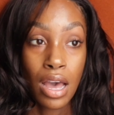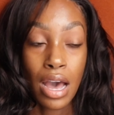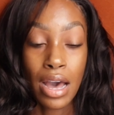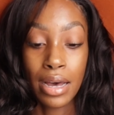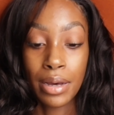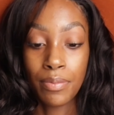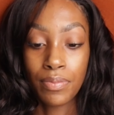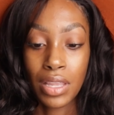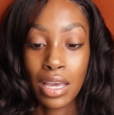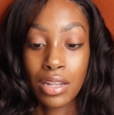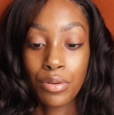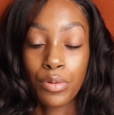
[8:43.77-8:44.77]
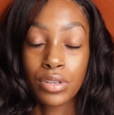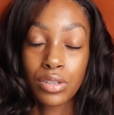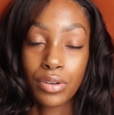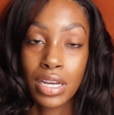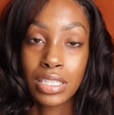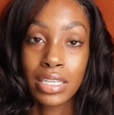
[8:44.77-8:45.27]
and it was
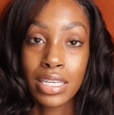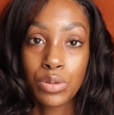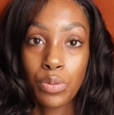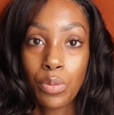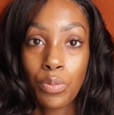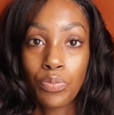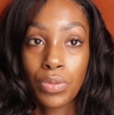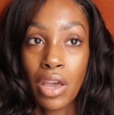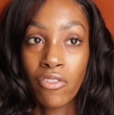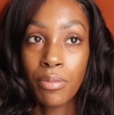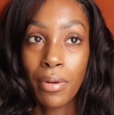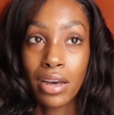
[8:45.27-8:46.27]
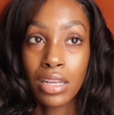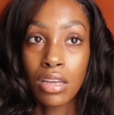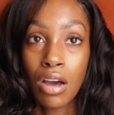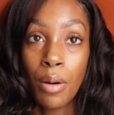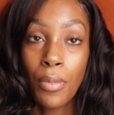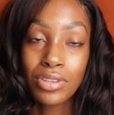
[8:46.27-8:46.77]
crazy as
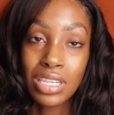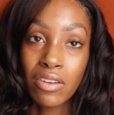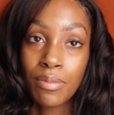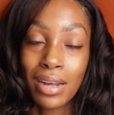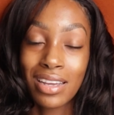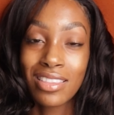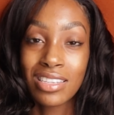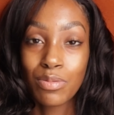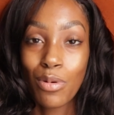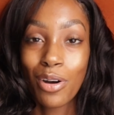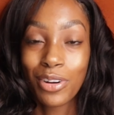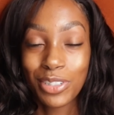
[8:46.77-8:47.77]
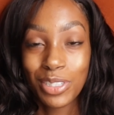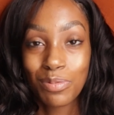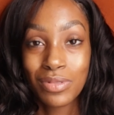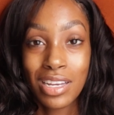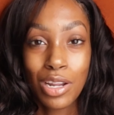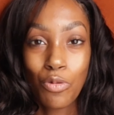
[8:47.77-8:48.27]
almost everybody in the small
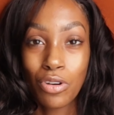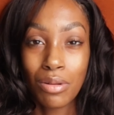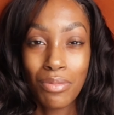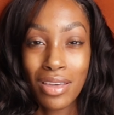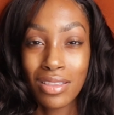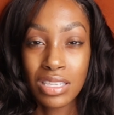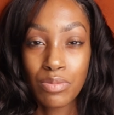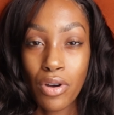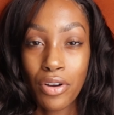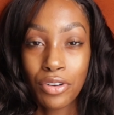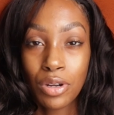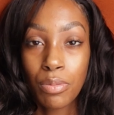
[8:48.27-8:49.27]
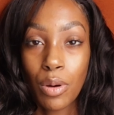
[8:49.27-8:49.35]
group didn't want to be in the small group,